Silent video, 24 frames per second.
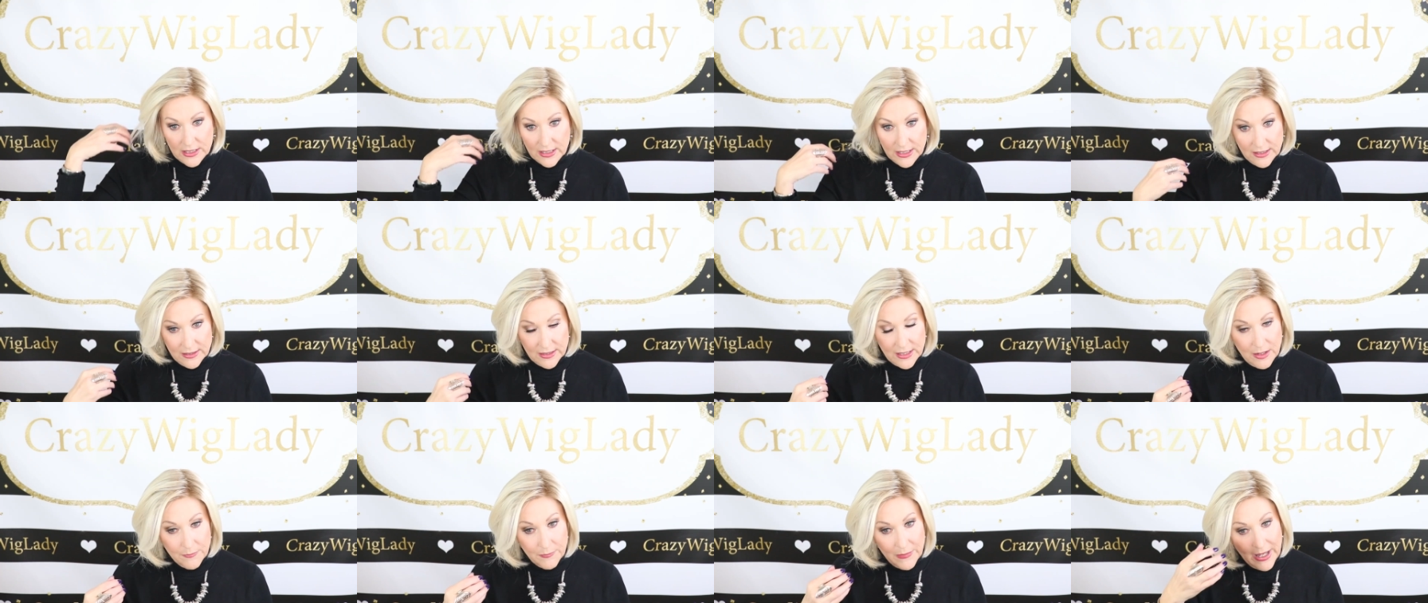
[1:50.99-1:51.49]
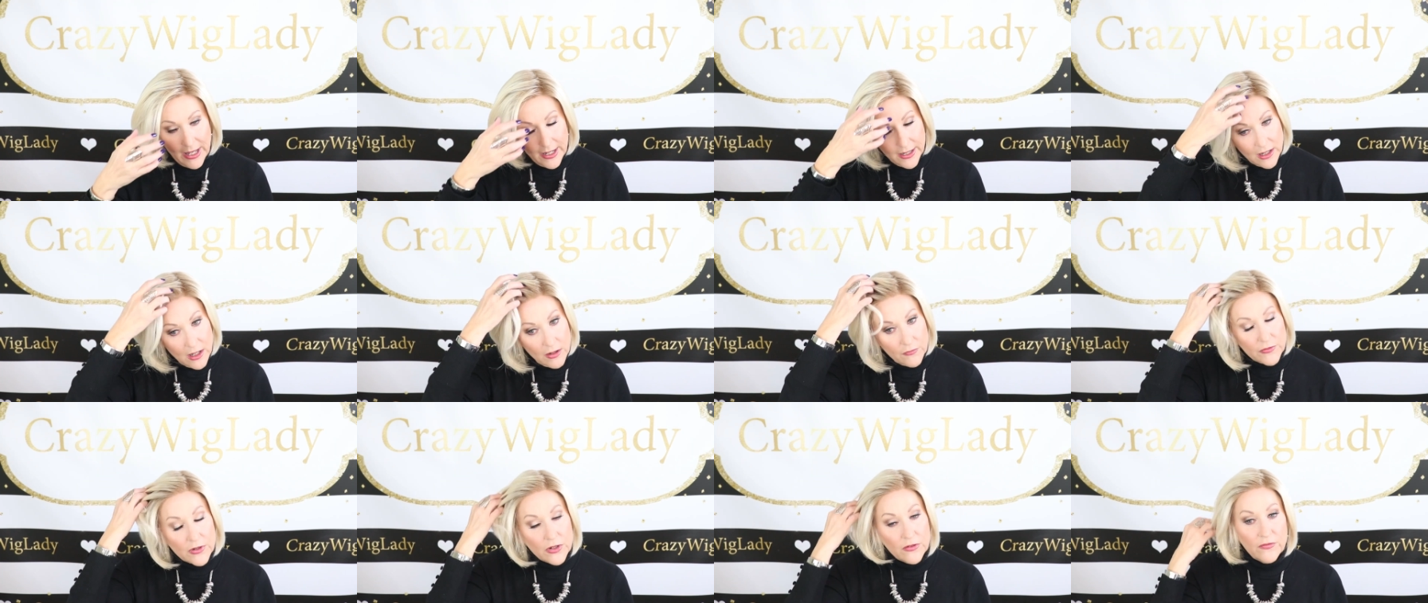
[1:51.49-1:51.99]
to get that
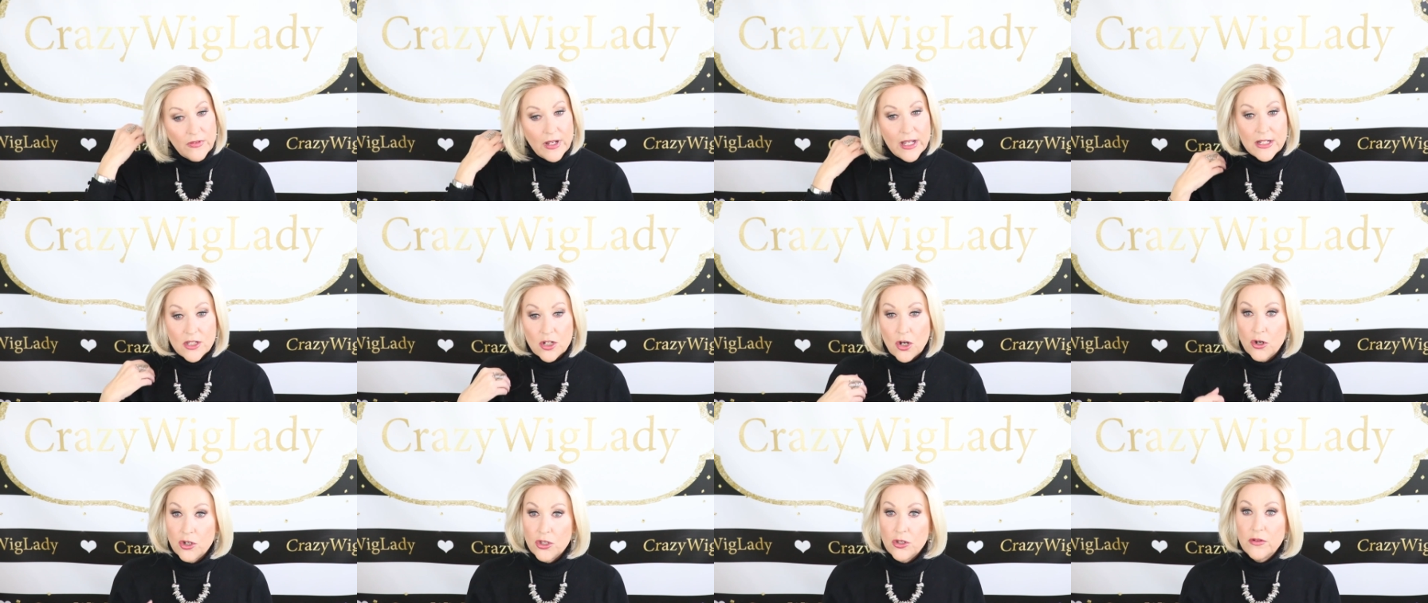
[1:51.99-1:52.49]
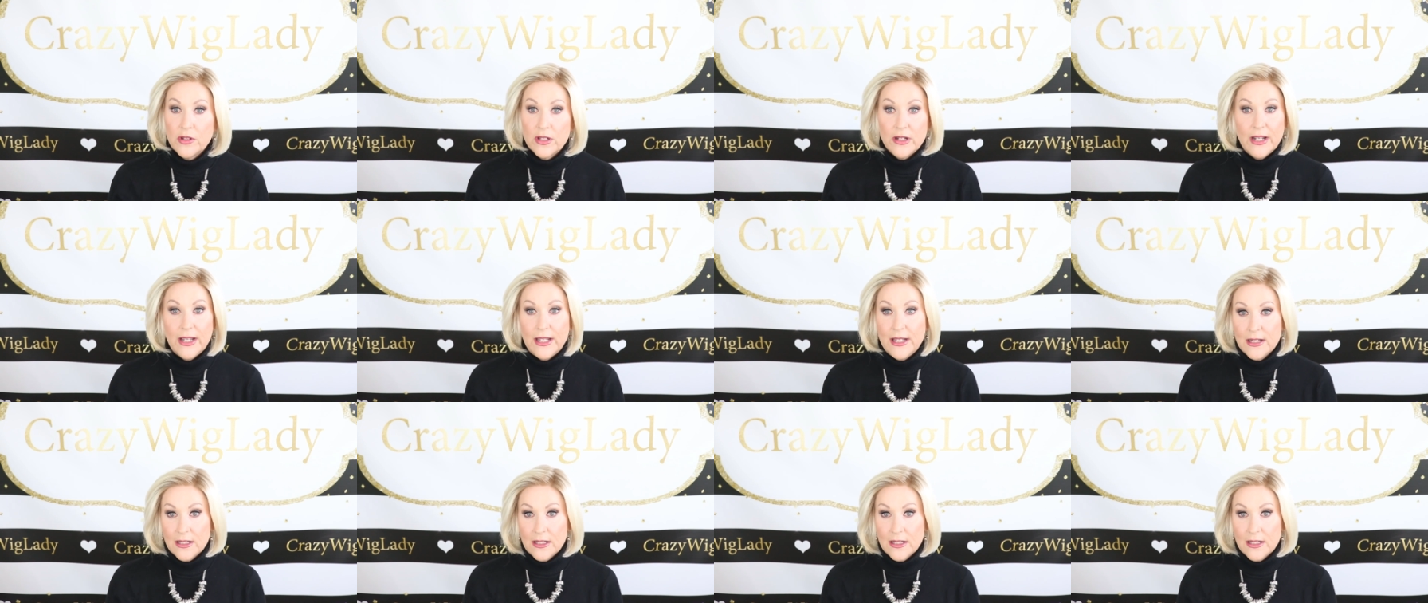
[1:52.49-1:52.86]
back off your face, or you could